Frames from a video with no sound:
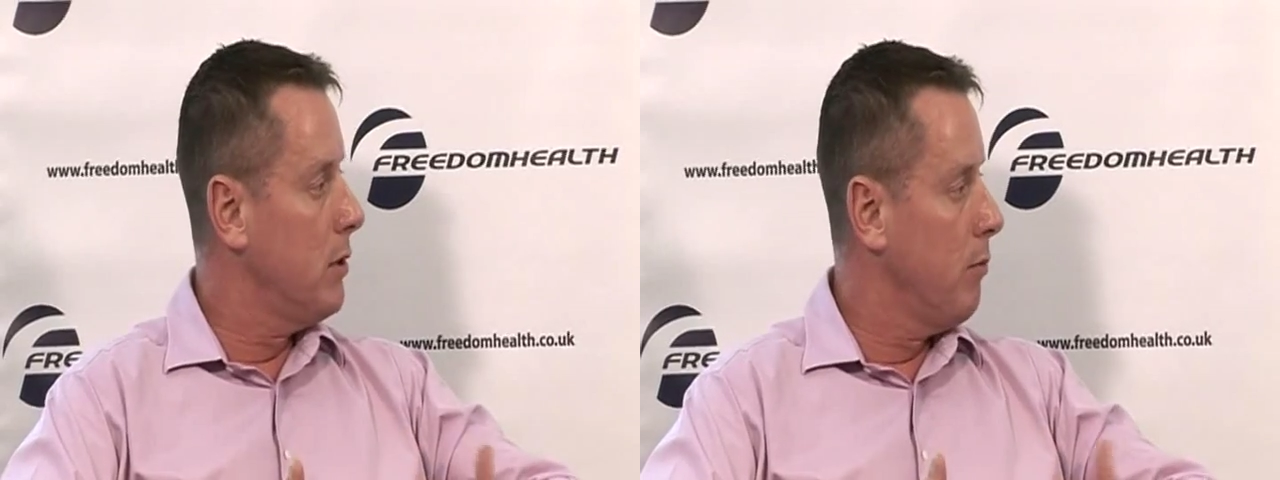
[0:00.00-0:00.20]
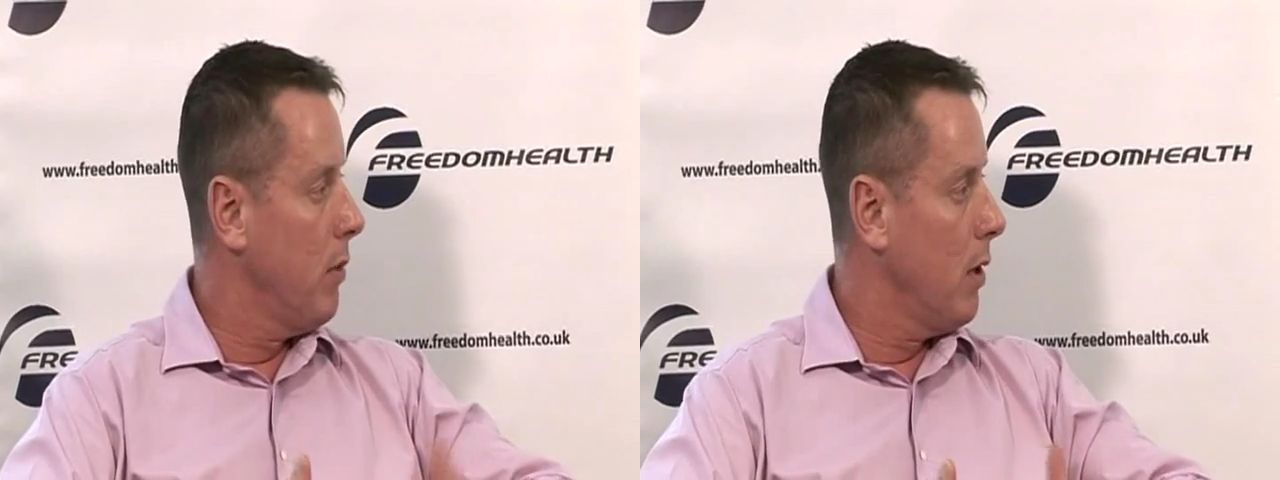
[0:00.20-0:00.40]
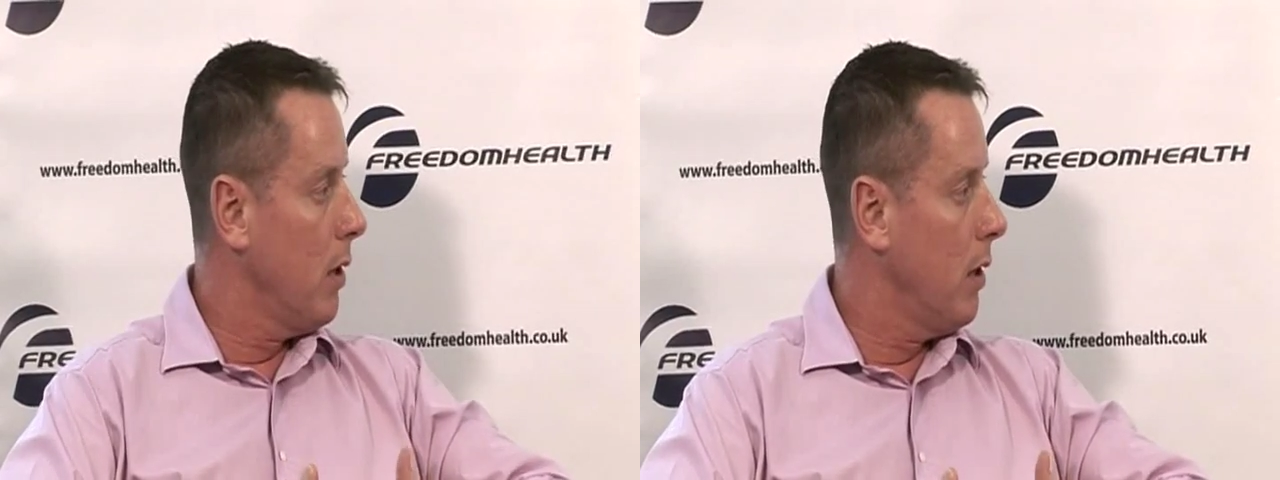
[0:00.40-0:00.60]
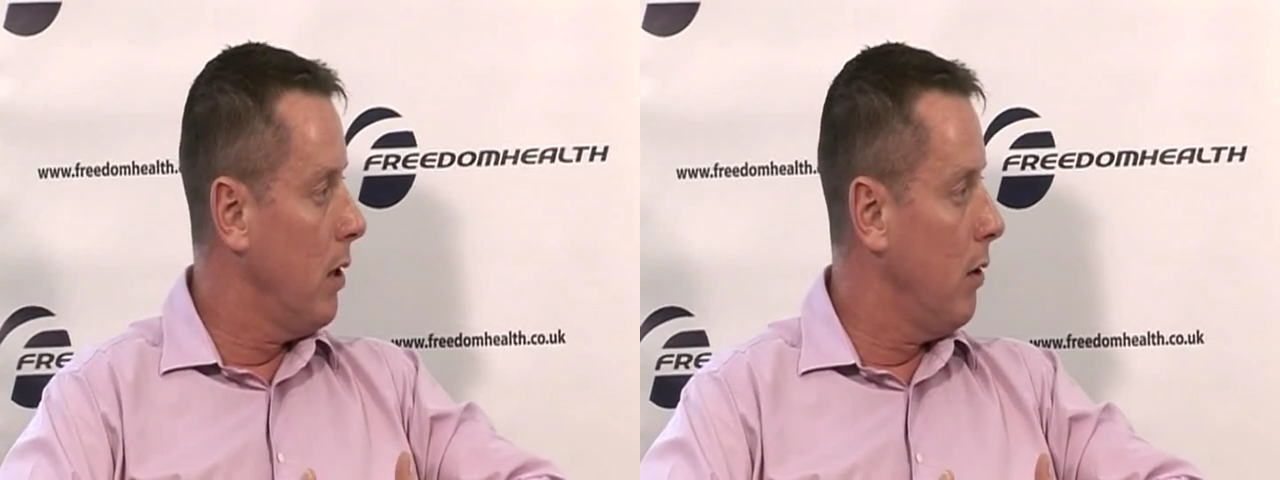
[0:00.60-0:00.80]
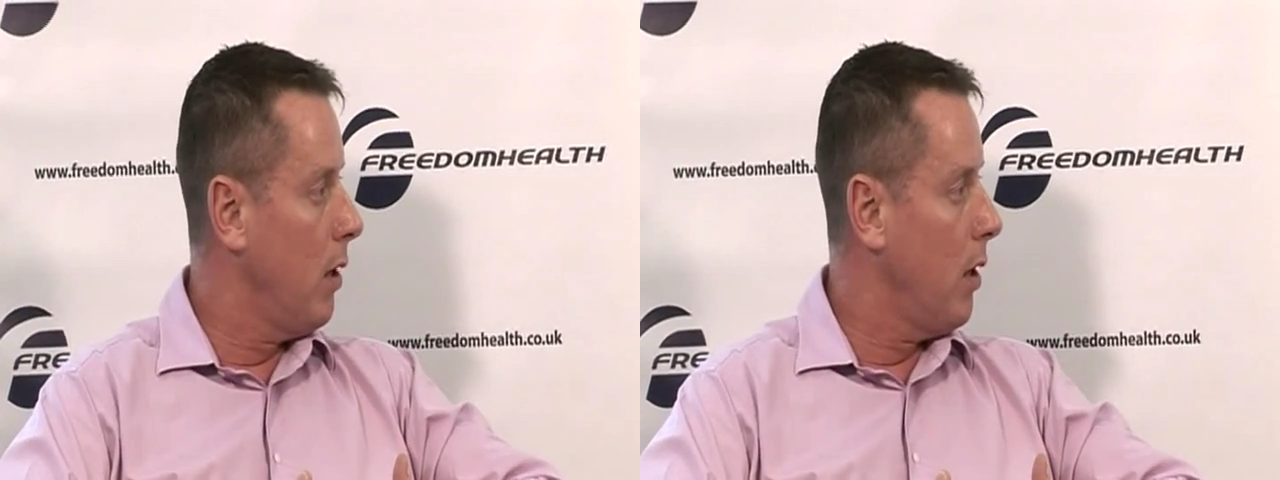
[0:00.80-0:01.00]
and
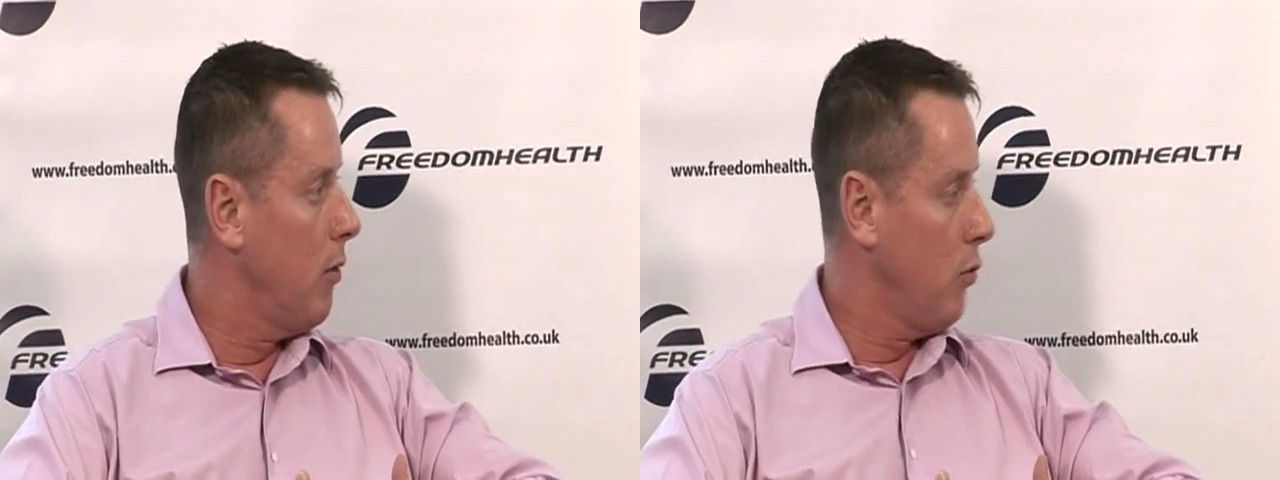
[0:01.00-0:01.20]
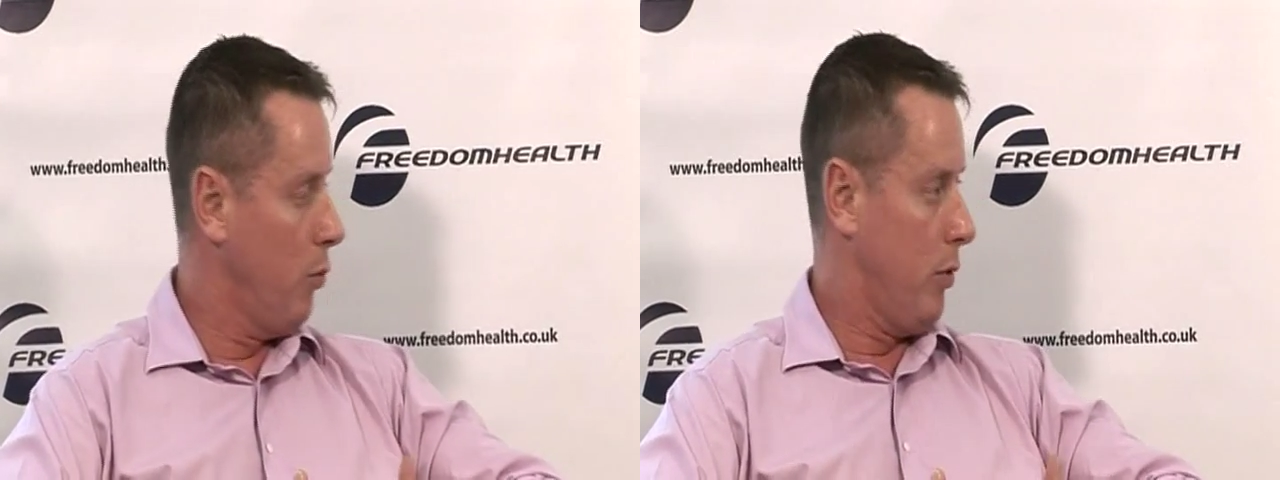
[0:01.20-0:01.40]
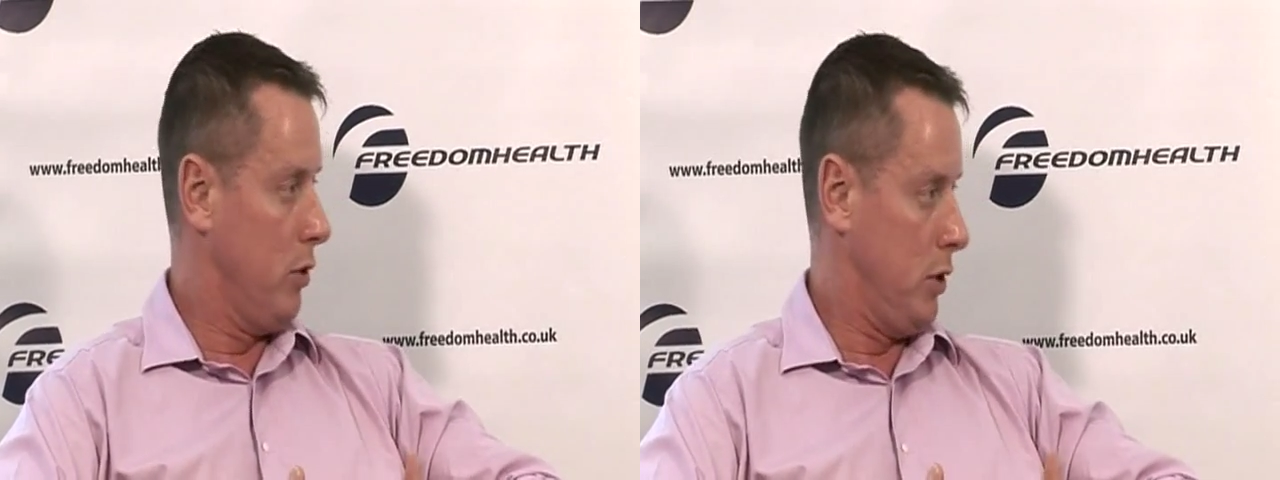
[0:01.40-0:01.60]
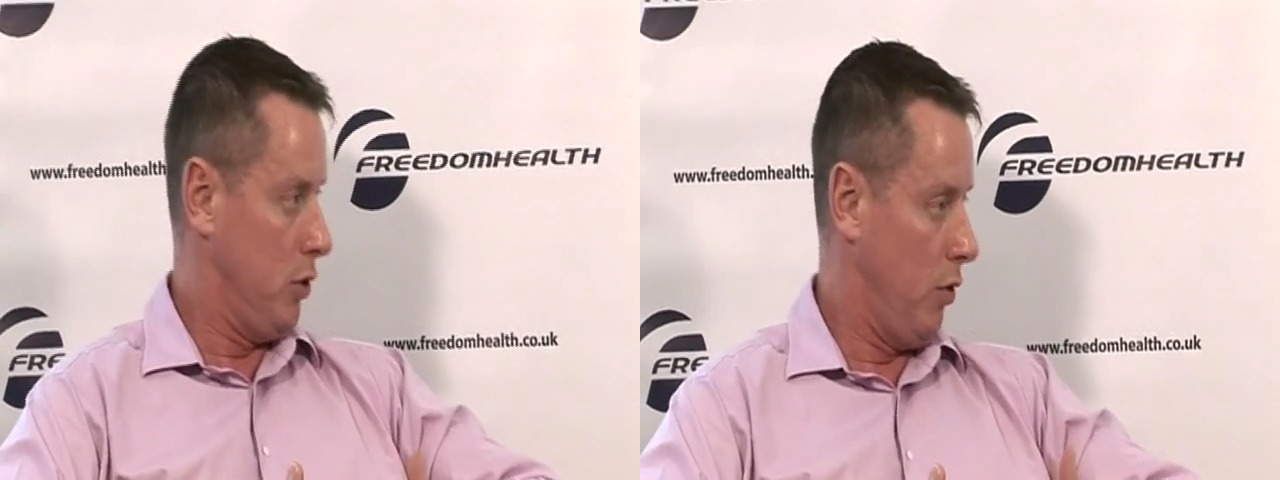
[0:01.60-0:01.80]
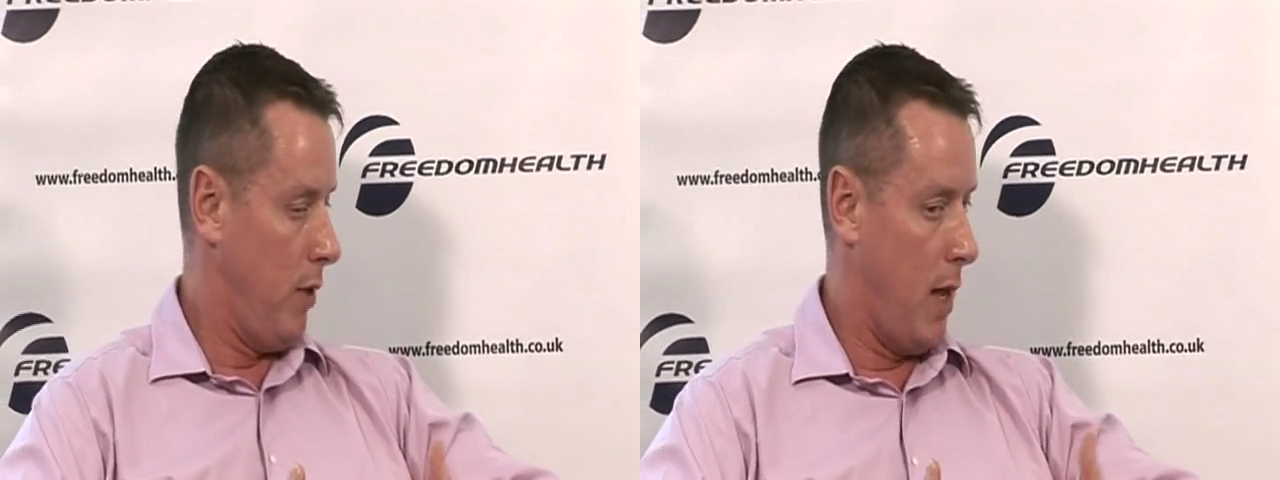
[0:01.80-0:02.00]
my thought process
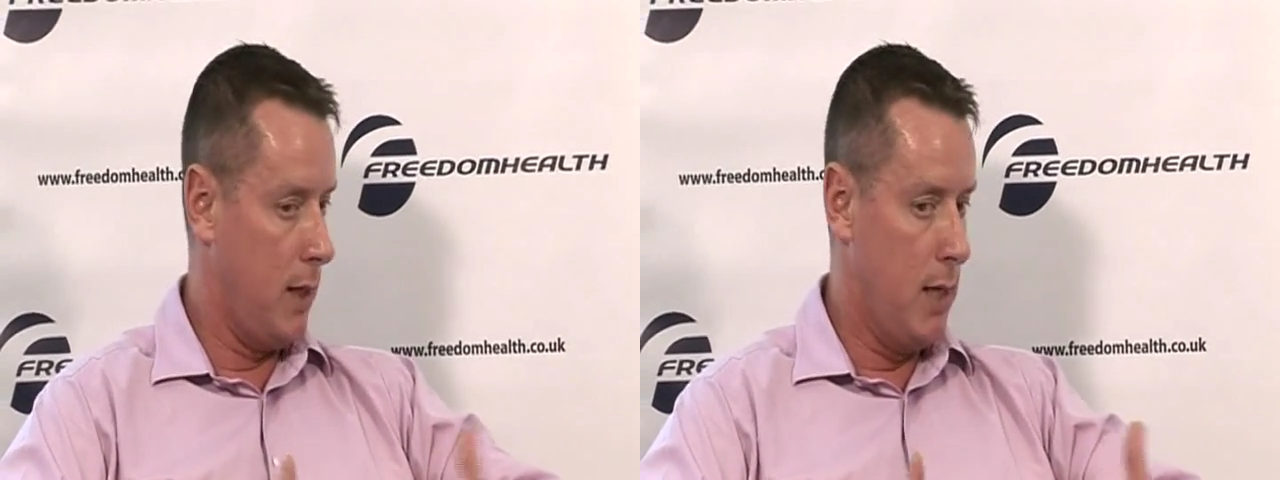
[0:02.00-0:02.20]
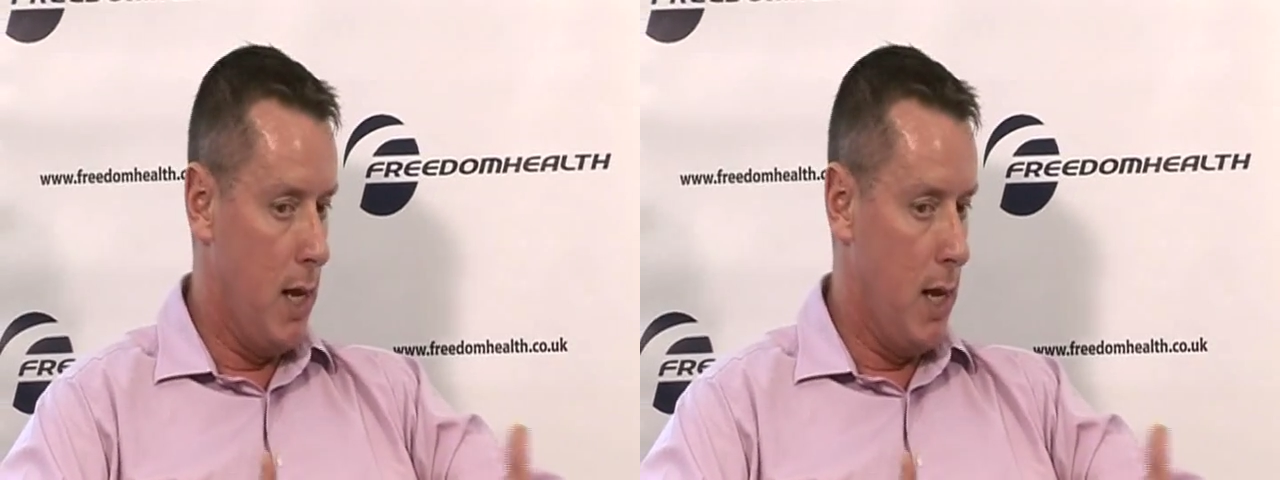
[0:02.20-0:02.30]
on that